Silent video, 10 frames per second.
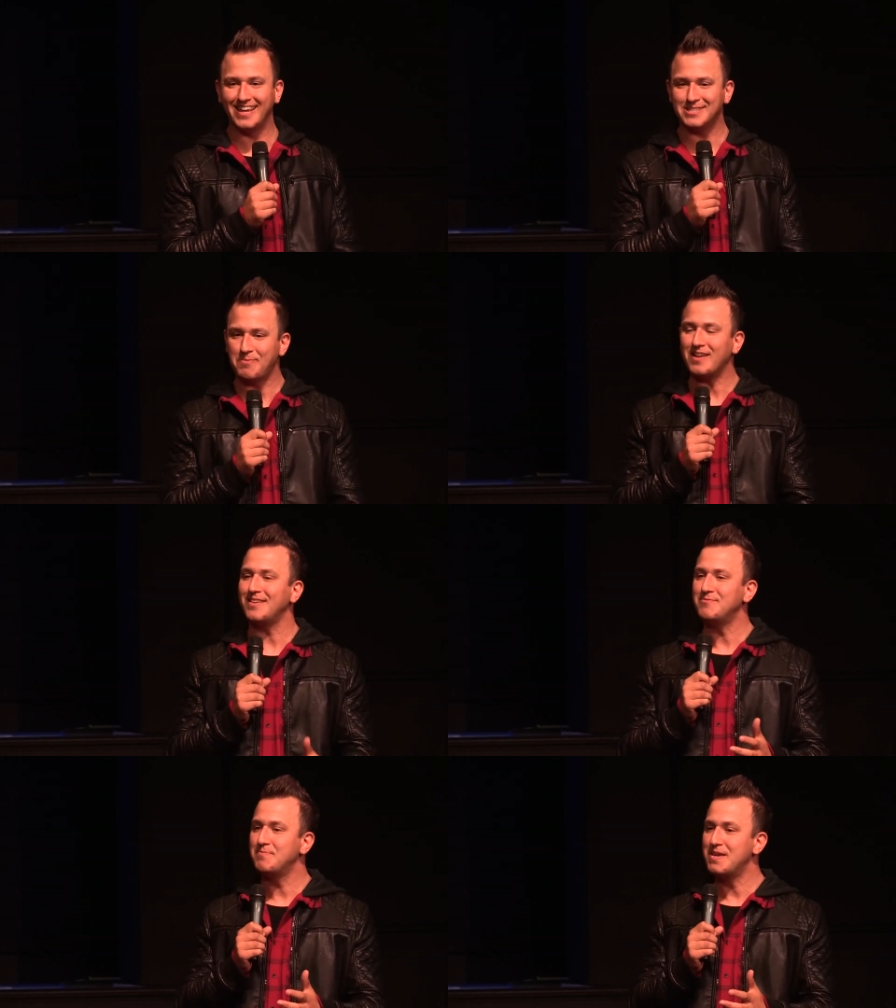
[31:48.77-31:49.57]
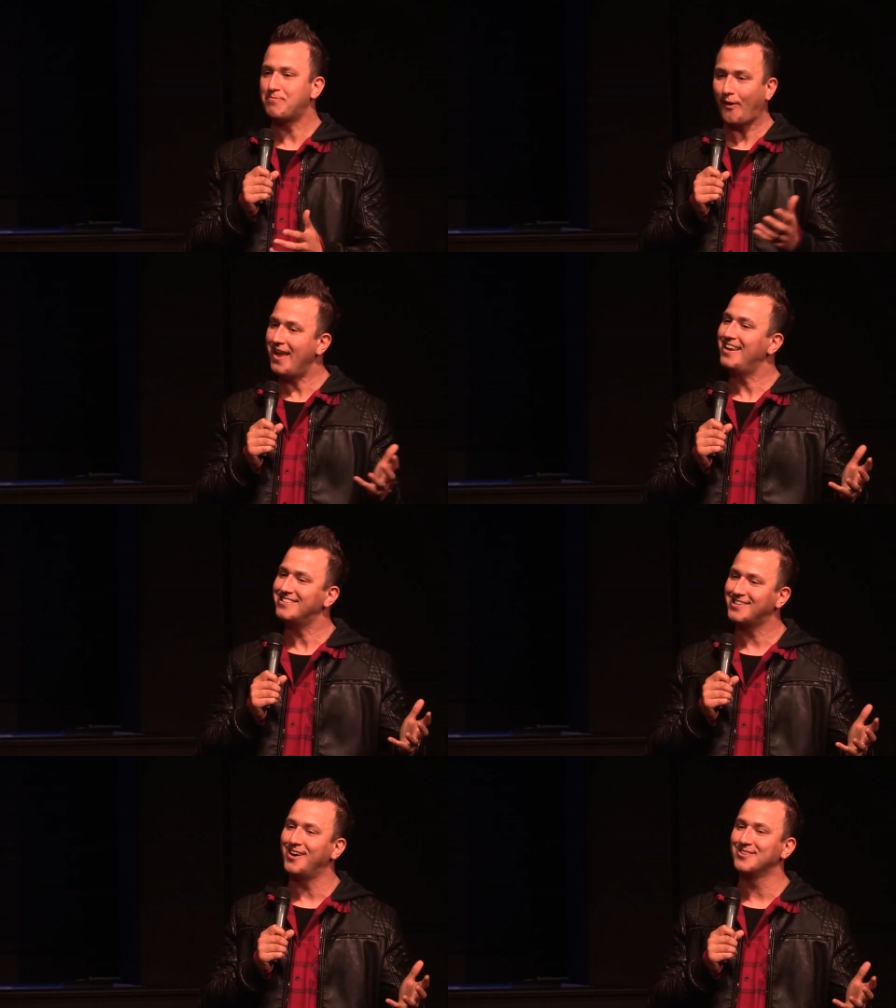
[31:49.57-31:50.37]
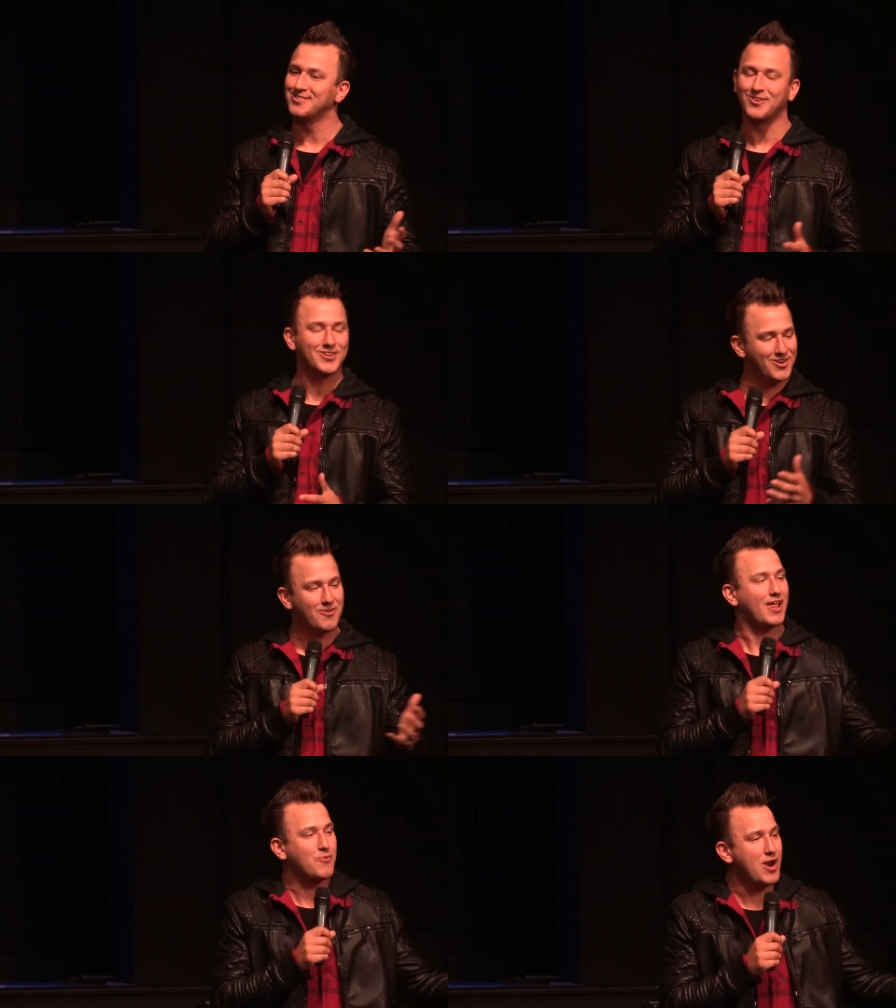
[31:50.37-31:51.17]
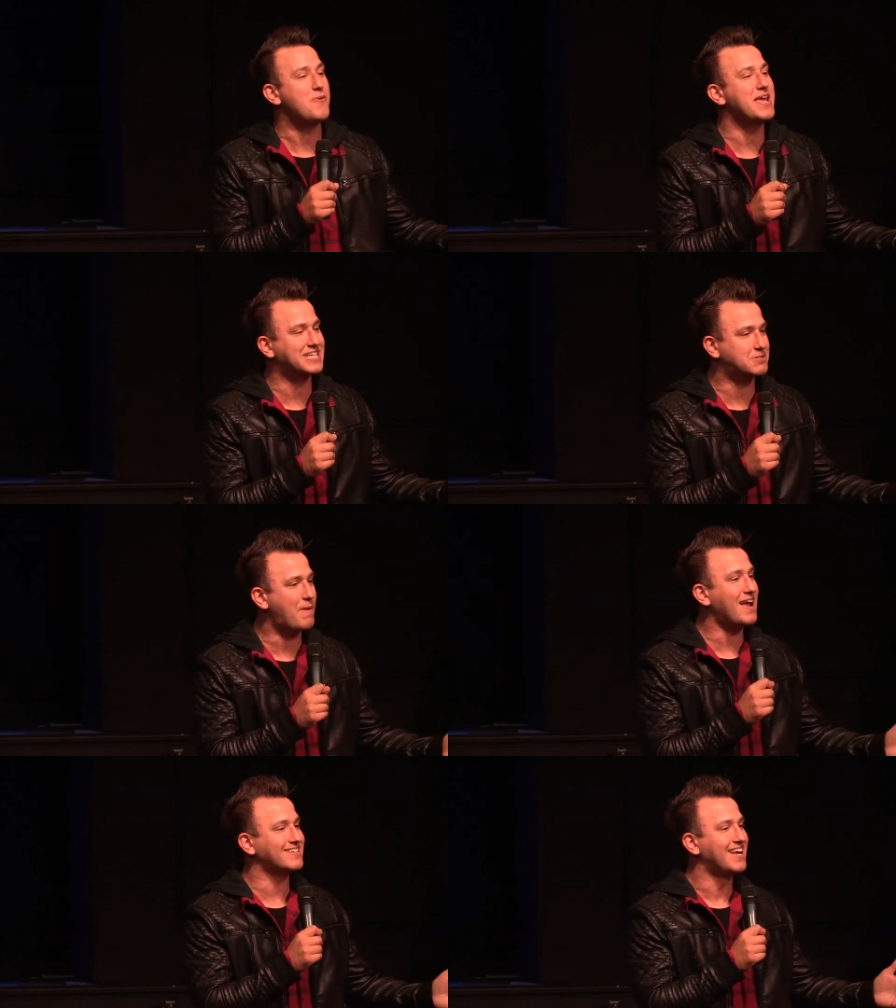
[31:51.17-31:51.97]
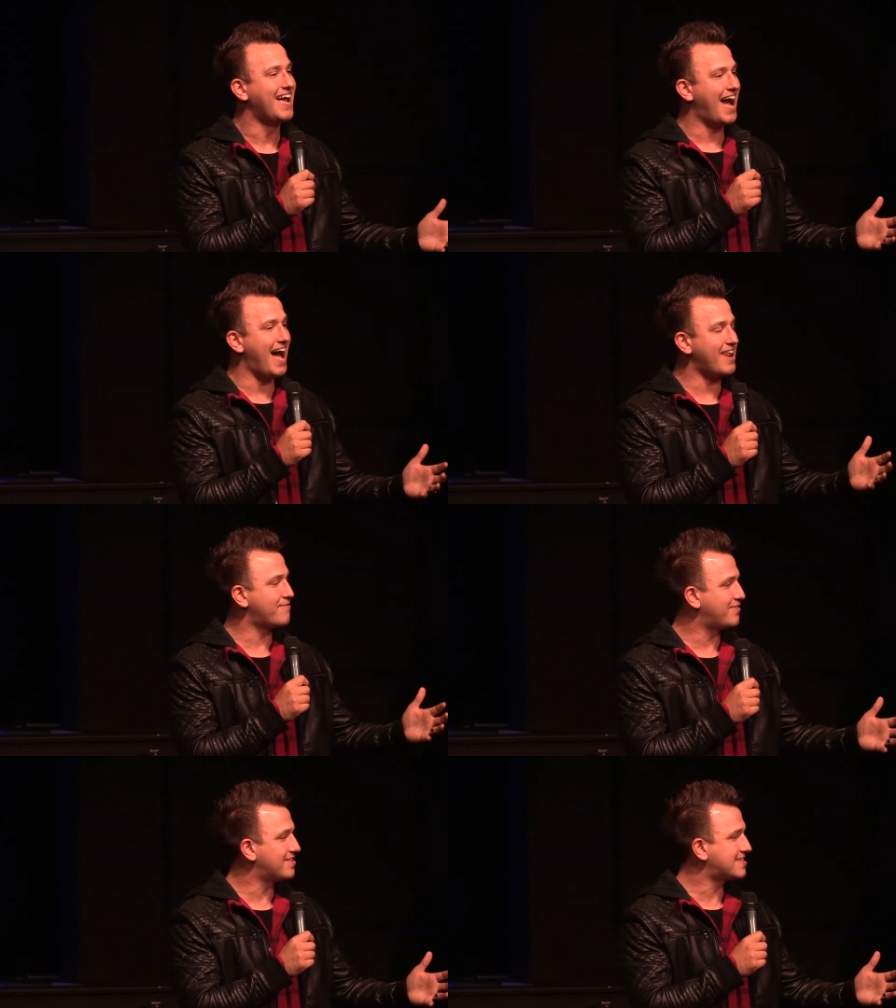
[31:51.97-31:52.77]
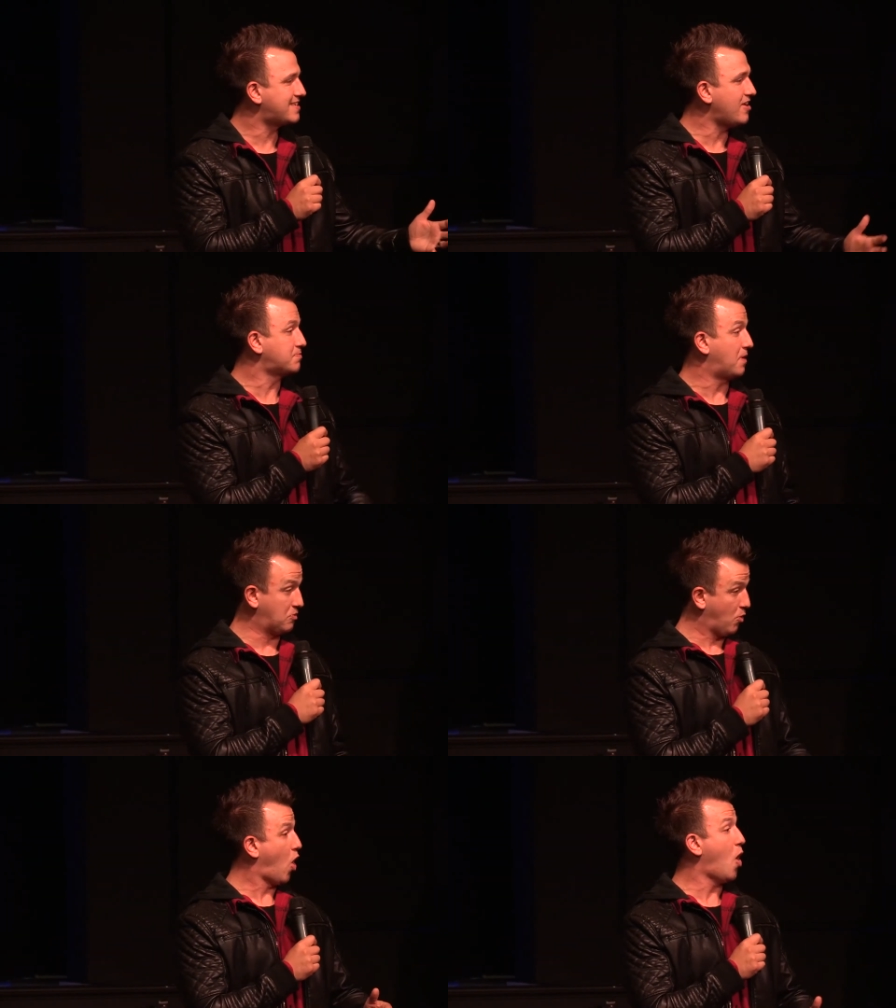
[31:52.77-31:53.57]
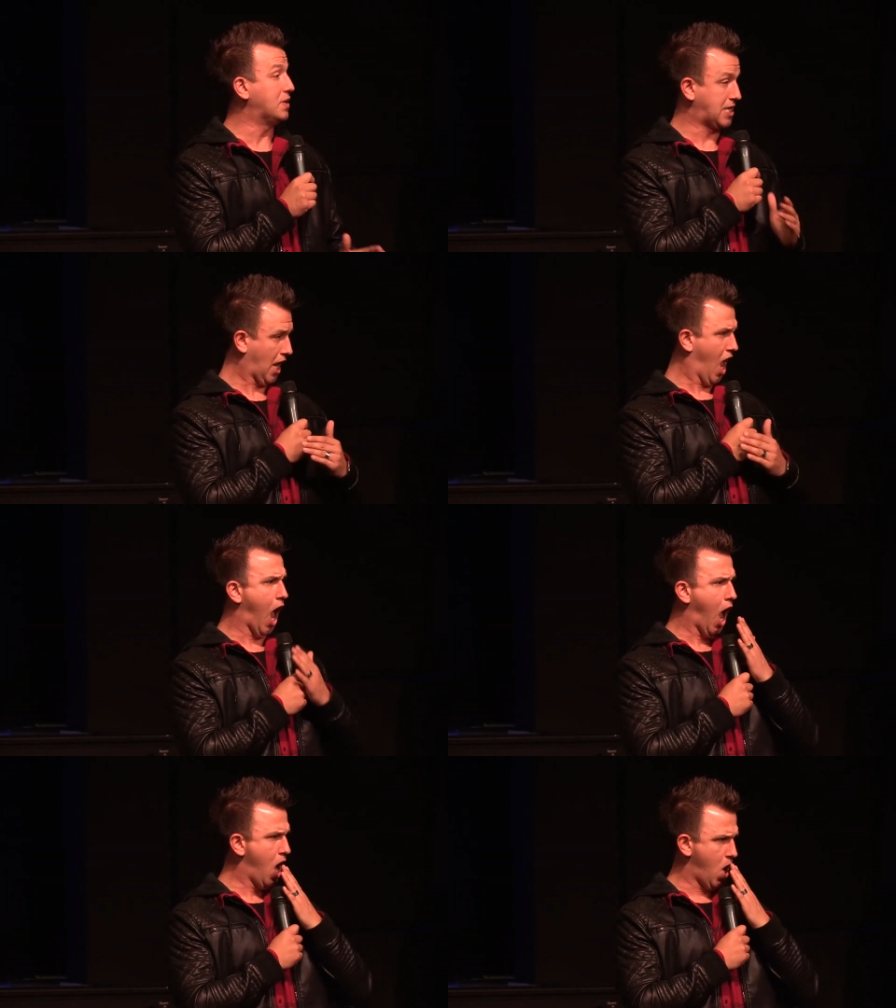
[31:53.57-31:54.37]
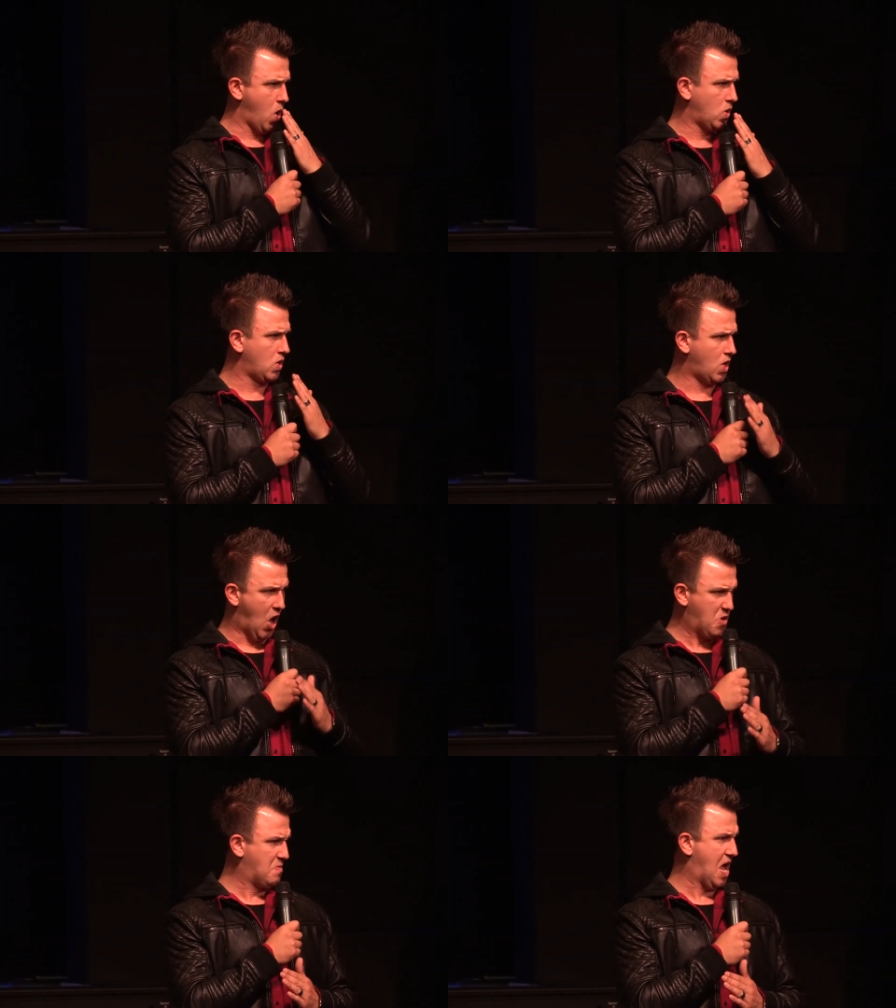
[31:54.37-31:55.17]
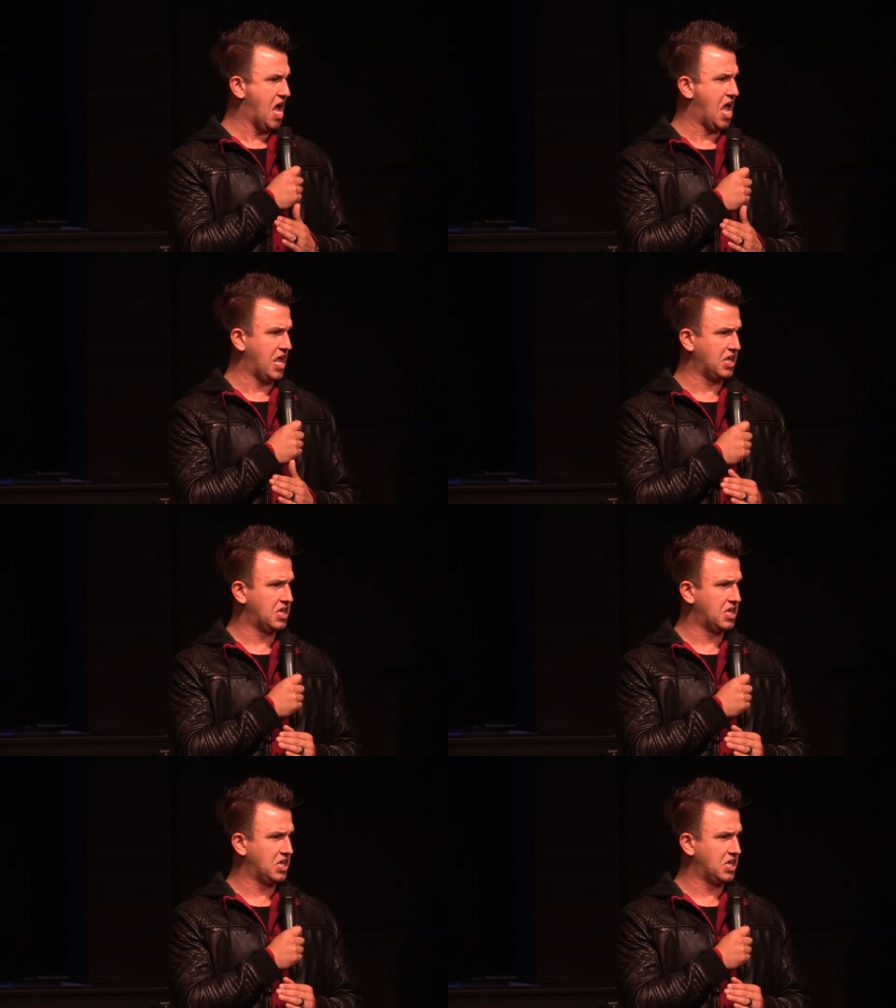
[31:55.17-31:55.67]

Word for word: expect them to be praying in tongues or, you know, like what do we expect out of the sinners? But we're always like, oh, oh my.